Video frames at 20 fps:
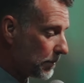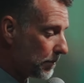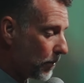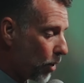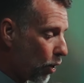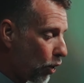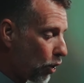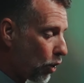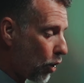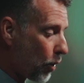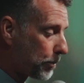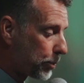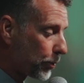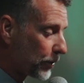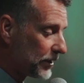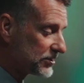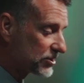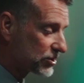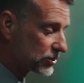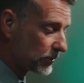moral
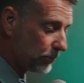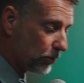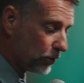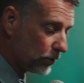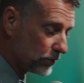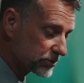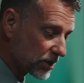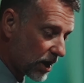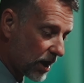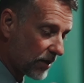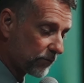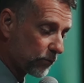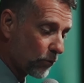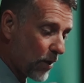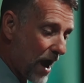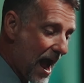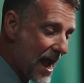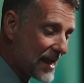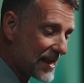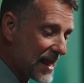principles of
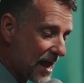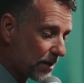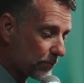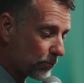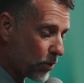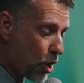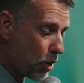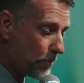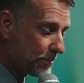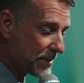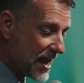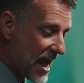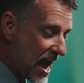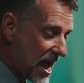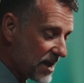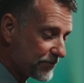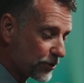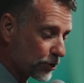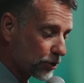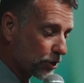right and wrong behavior